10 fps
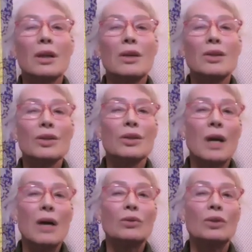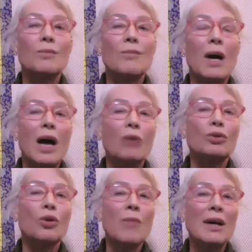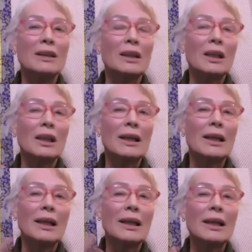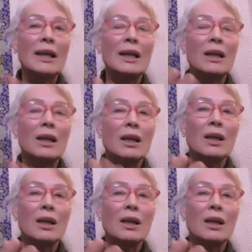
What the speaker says: just automatically clean